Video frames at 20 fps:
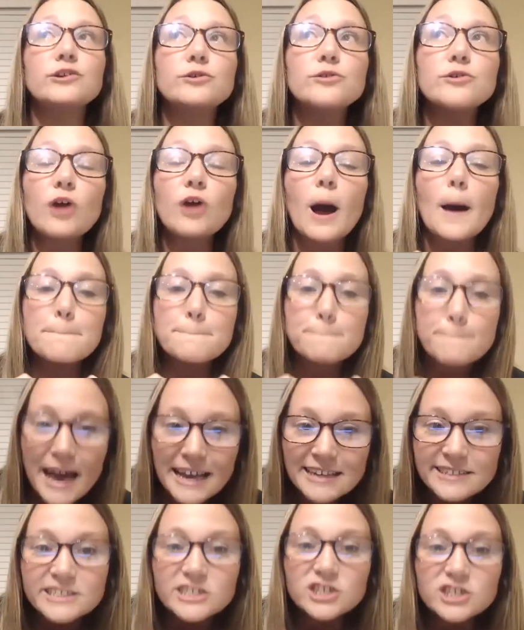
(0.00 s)
do not
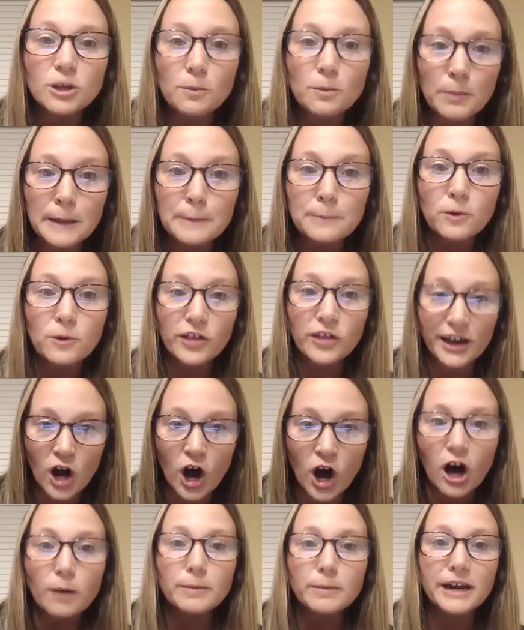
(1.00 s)
message the people that
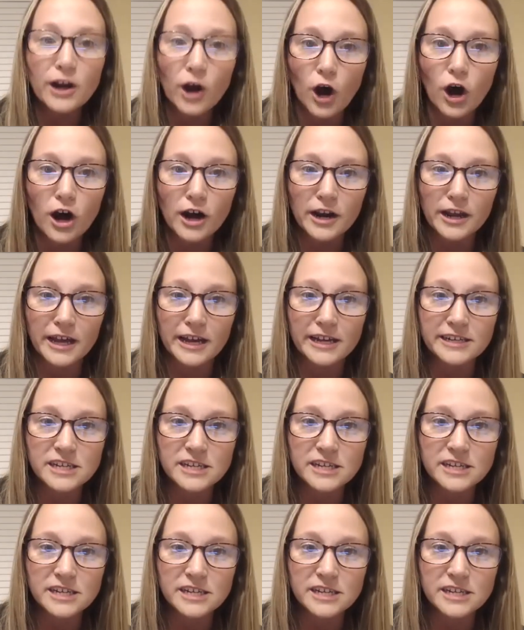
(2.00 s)
comment on it,